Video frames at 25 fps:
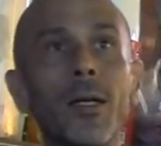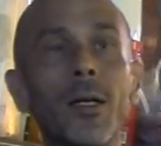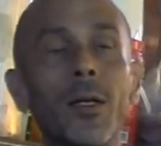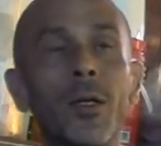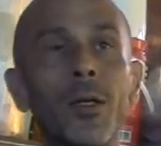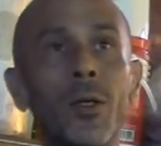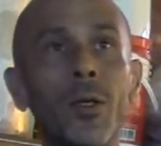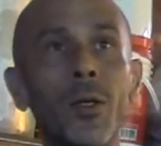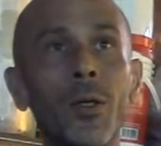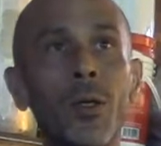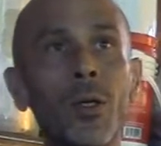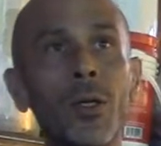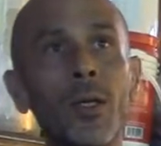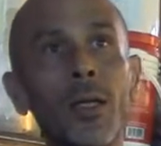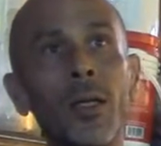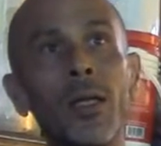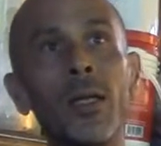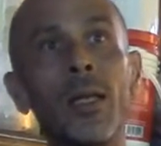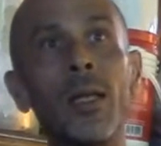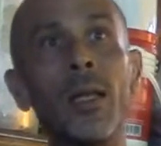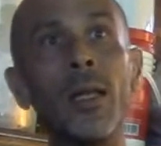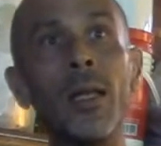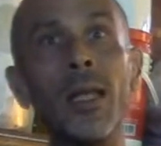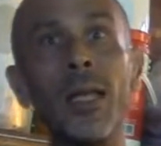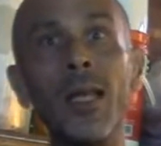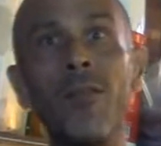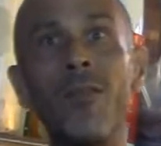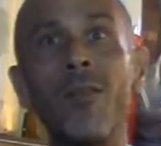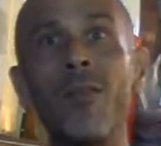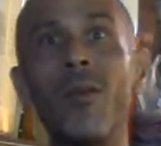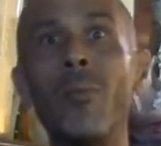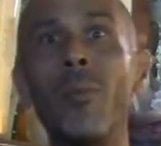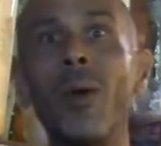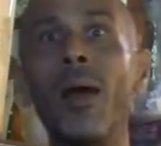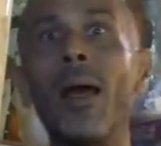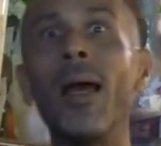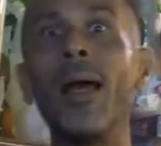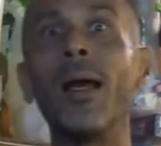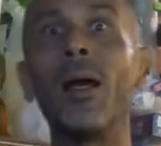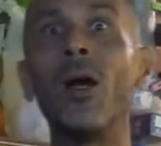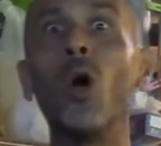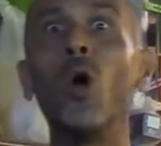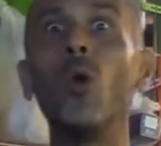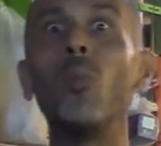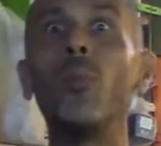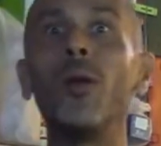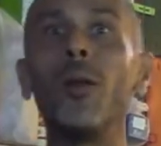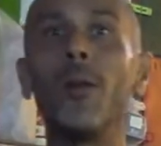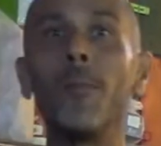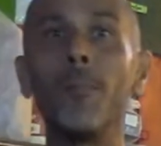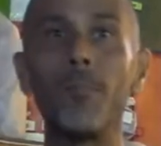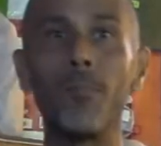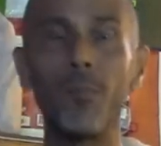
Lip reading: you can leave the bag open.